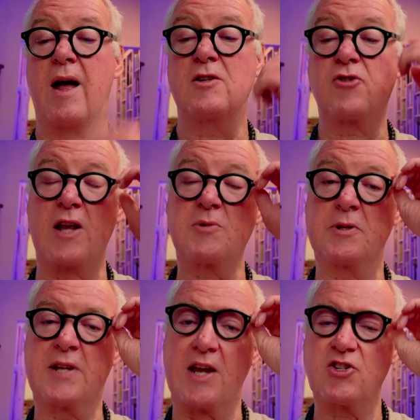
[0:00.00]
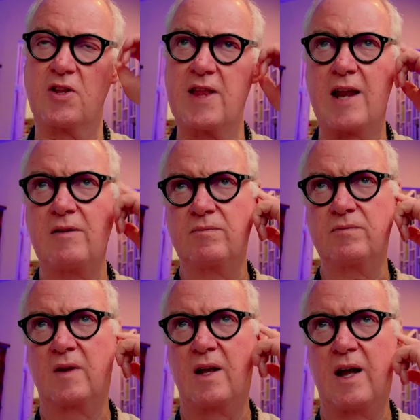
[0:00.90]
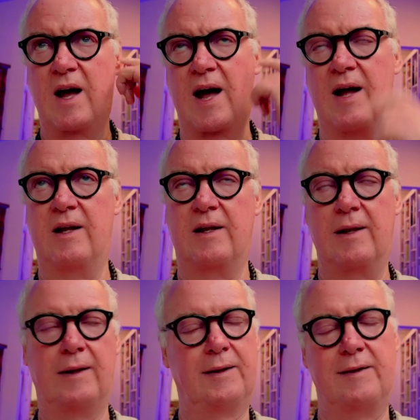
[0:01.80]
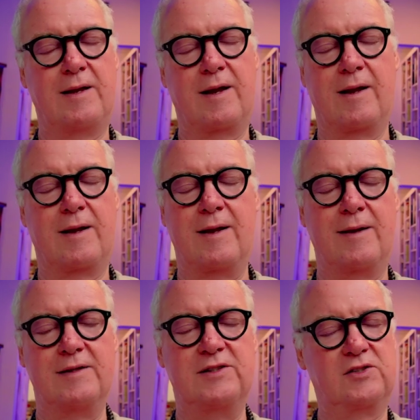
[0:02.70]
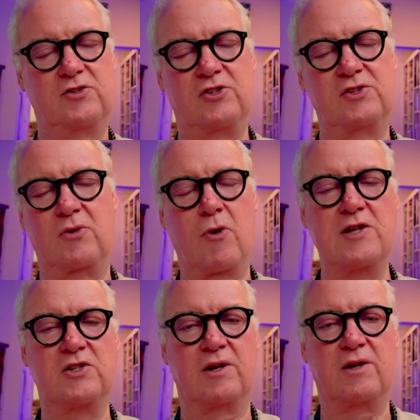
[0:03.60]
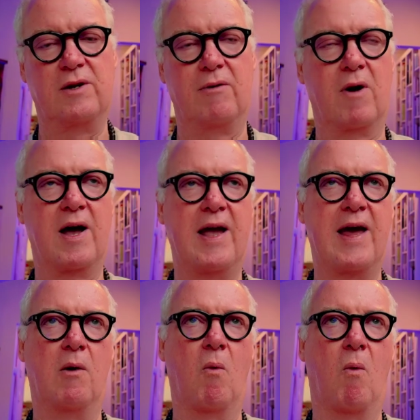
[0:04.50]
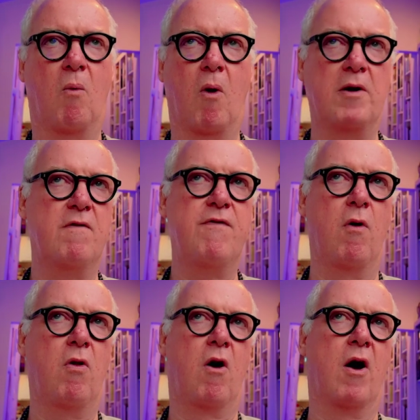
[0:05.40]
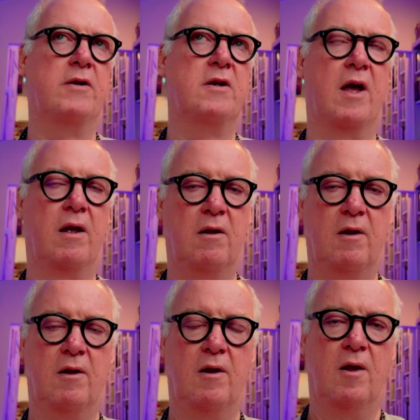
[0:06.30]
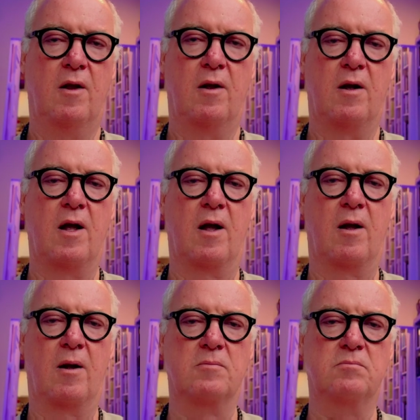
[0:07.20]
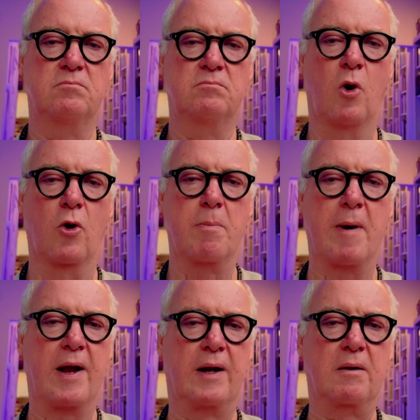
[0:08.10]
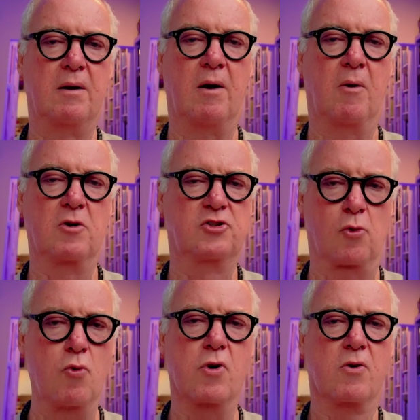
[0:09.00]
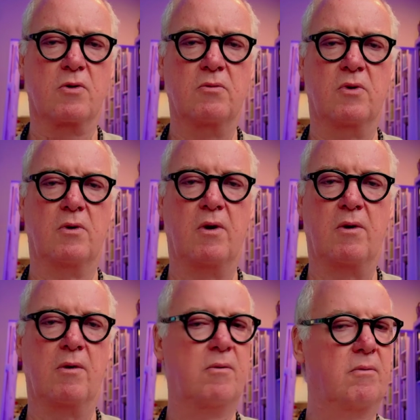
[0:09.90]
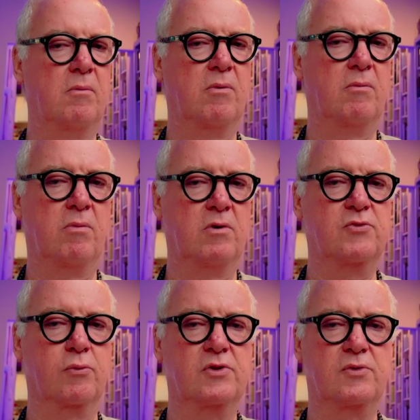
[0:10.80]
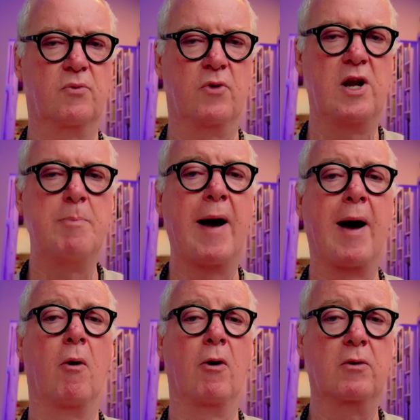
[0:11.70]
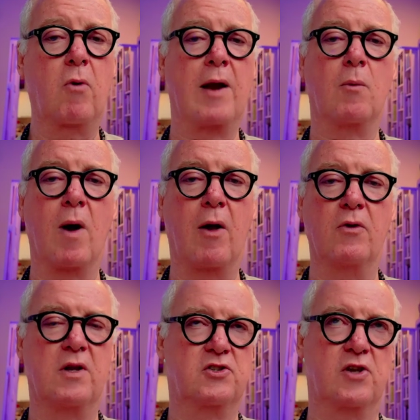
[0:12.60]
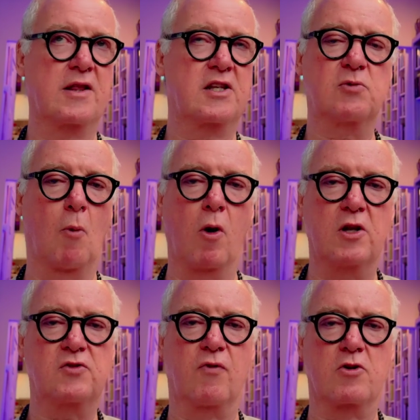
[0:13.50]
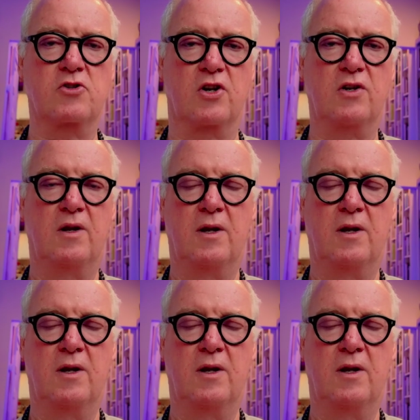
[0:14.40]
transportation then? It's just crazy. I had a wonderful Honda motorbike or scooter, which was really powered quite well. It's not the smallest version.